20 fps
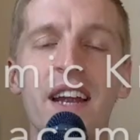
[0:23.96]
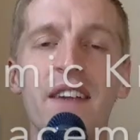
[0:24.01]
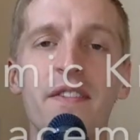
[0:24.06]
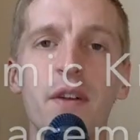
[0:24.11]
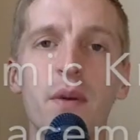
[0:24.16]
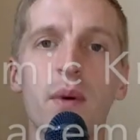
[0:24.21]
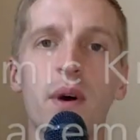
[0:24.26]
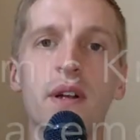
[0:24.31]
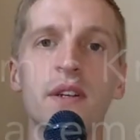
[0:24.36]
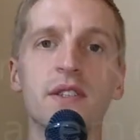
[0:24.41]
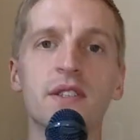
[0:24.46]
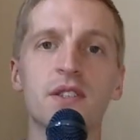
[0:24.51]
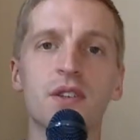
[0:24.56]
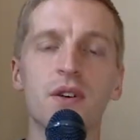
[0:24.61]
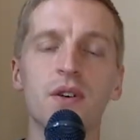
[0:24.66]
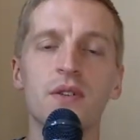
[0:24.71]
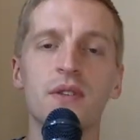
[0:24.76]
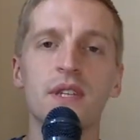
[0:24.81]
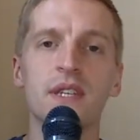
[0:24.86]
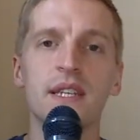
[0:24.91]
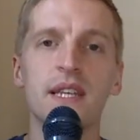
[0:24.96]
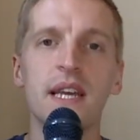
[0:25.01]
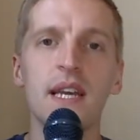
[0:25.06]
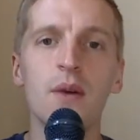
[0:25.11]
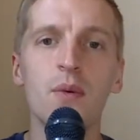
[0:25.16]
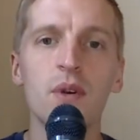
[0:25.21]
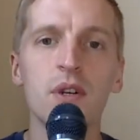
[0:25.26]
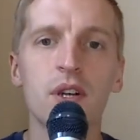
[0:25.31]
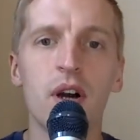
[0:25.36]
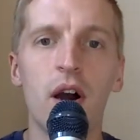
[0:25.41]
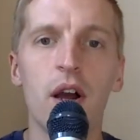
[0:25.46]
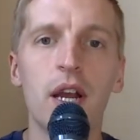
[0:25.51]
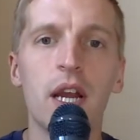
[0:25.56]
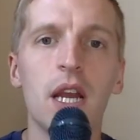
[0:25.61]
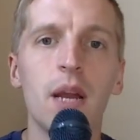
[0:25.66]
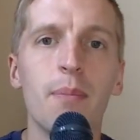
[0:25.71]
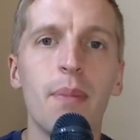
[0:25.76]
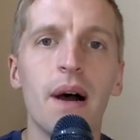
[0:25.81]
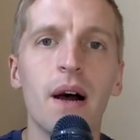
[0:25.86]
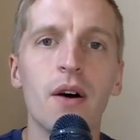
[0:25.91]
Everyone, so today we're
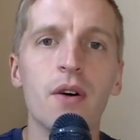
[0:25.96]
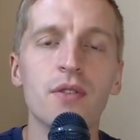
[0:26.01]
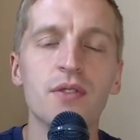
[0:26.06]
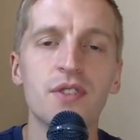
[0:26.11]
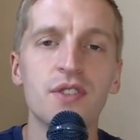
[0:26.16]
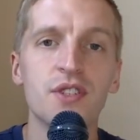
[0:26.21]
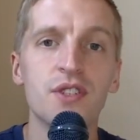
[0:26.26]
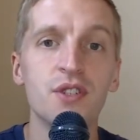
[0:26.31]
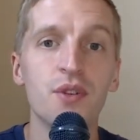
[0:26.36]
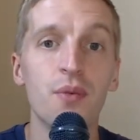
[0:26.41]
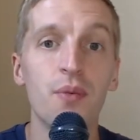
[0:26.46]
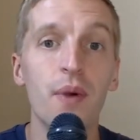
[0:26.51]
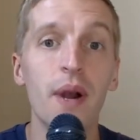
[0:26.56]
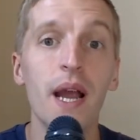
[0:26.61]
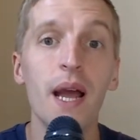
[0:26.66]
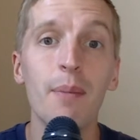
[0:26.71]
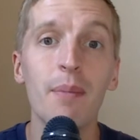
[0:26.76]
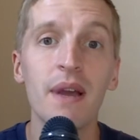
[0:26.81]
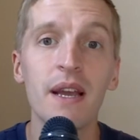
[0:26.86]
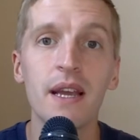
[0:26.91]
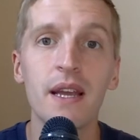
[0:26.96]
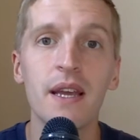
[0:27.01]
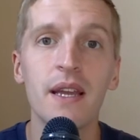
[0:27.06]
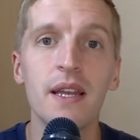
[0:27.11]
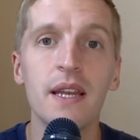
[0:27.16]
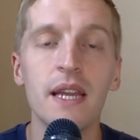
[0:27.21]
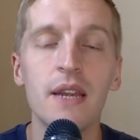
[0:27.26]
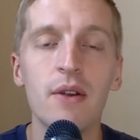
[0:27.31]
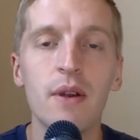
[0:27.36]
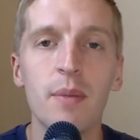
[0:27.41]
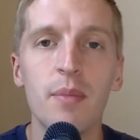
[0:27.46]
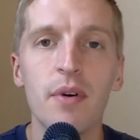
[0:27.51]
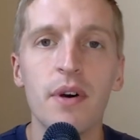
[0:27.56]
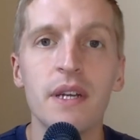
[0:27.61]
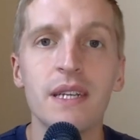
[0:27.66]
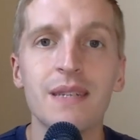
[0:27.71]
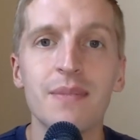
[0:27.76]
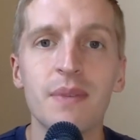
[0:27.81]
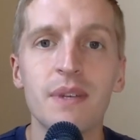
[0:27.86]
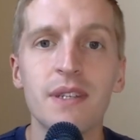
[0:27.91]
talking about ceramic knee
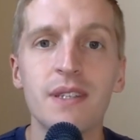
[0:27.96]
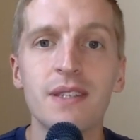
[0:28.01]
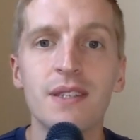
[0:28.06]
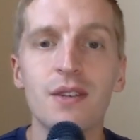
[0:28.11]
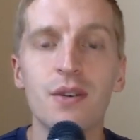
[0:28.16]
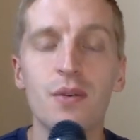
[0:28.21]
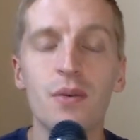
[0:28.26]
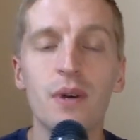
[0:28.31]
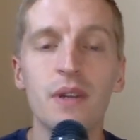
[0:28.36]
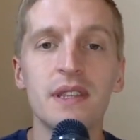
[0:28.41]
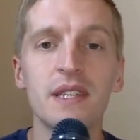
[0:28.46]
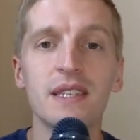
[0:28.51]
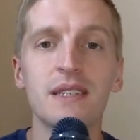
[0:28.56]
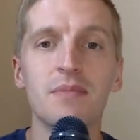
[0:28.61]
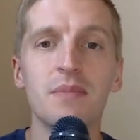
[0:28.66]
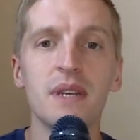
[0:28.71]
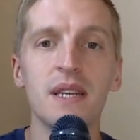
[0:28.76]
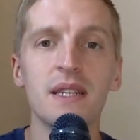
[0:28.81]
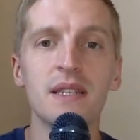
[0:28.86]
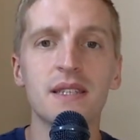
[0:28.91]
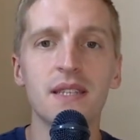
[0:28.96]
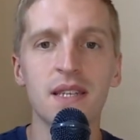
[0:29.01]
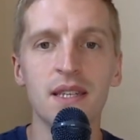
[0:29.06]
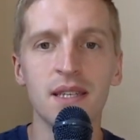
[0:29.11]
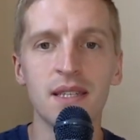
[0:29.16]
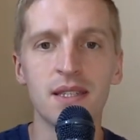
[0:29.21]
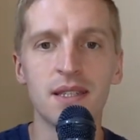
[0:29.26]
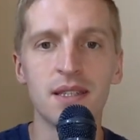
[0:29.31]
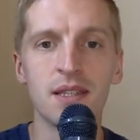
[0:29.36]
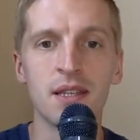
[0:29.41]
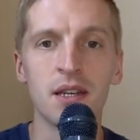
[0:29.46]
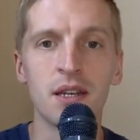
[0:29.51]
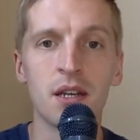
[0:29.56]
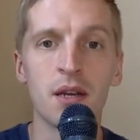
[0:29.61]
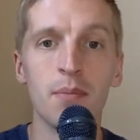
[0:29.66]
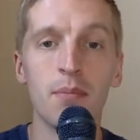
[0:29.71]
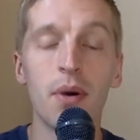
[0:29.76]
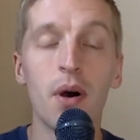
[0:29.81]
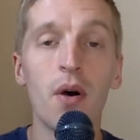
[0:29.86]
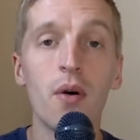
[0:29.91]
replacements. So what this means is the
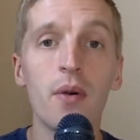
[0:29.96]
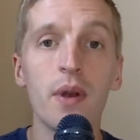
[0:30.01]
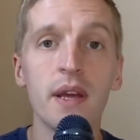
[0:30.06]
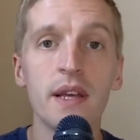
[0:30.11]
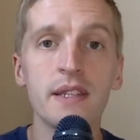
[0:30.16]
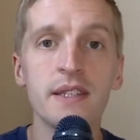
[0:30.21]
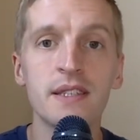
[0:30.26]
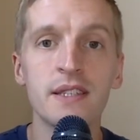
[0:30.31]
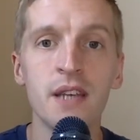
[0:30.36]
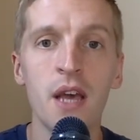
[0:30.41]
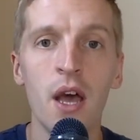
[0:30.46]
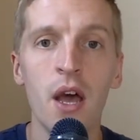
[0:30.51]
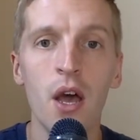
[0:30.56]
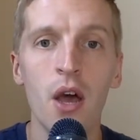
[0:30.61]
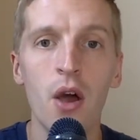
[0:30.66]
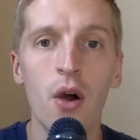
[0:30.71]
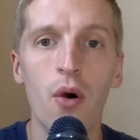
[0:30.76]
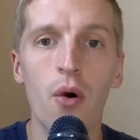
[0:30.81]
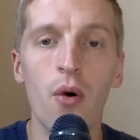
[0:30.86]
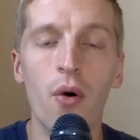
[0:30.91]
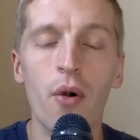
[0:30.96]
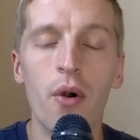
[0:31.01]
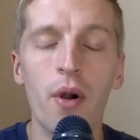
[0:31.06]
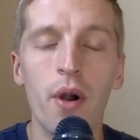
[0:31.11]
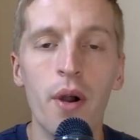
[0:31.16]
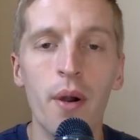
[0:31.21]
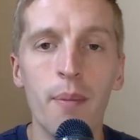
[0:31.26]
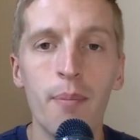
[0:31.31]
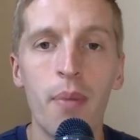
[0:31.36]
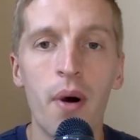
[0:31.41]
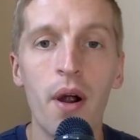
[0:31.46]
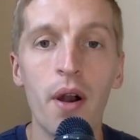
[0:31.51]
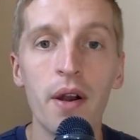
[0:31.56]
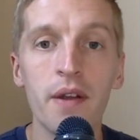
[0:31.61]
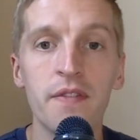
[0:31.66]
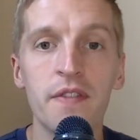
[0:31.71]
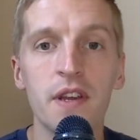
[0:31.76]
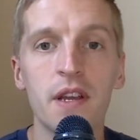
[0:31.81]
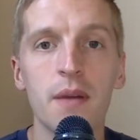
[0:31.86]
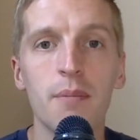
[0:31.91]
components or part
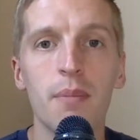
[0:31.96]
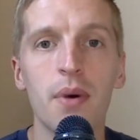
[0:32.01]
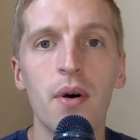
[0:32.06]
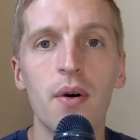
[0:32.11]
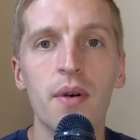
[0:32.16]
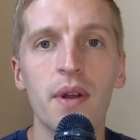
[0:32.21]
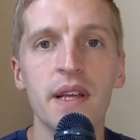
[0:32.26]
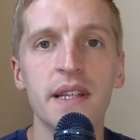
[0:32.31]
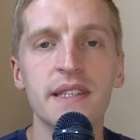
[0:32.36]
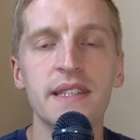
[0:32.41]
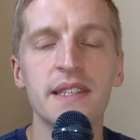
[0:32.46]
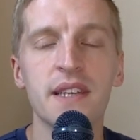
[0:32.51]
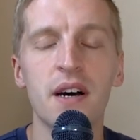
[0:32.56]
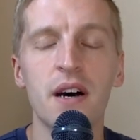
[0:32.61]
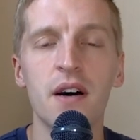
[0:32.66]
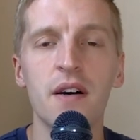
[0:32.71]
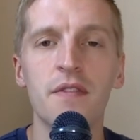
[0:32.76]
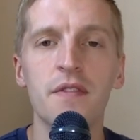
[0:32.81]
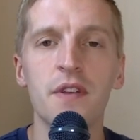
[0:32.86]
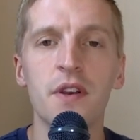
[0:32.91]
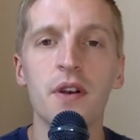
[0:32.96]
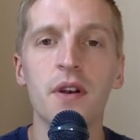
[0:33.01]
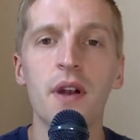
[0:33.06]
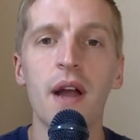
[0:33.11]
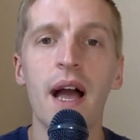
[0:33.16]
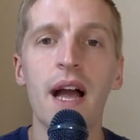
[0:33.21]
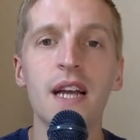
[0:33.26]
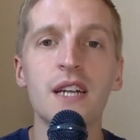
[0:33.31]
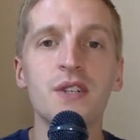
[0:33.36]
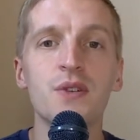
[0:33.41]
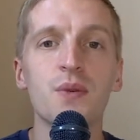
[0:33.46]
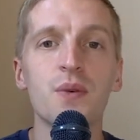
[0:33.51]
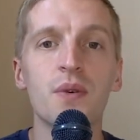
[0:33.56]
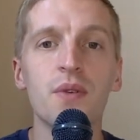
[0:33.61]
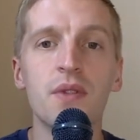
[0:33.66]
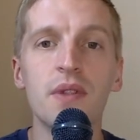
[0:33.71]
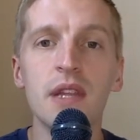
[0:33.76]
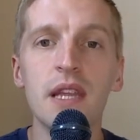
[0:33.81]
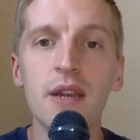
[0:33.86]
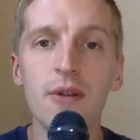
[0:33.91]
of the components of your
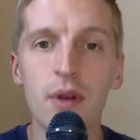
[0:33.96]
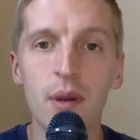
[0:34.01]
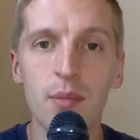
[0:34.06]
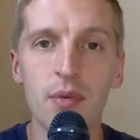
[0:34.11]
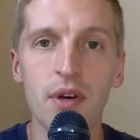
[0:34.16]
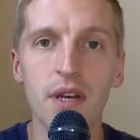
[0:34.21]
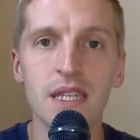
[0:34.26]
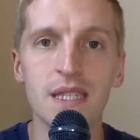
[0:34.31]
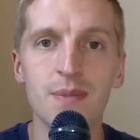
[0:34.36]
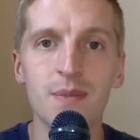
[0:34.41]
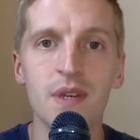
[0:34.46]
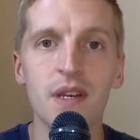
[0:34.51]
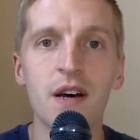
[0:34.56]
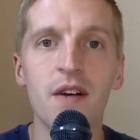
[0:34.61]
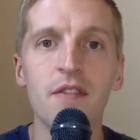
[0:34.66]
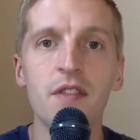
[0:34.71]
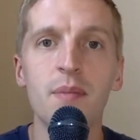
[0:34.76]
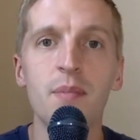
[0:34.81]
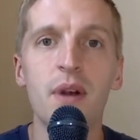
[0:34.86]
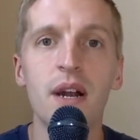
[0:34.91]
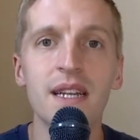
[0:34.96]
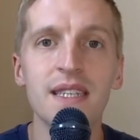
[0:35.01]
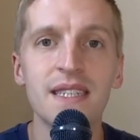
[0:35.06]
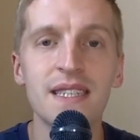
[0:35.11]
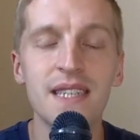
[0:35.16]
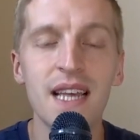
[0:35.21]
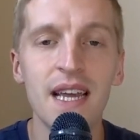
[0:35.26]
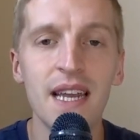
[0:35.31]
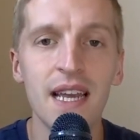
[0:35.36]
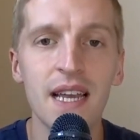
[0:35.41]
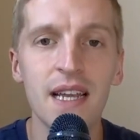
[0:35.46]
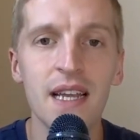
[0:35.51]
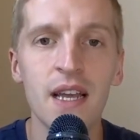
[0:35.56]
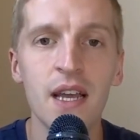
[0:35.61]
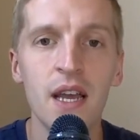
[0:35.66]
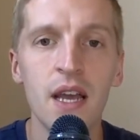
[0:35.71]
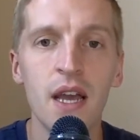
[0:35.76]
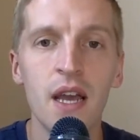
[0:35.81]
actual knee replacement, of the prosthetic,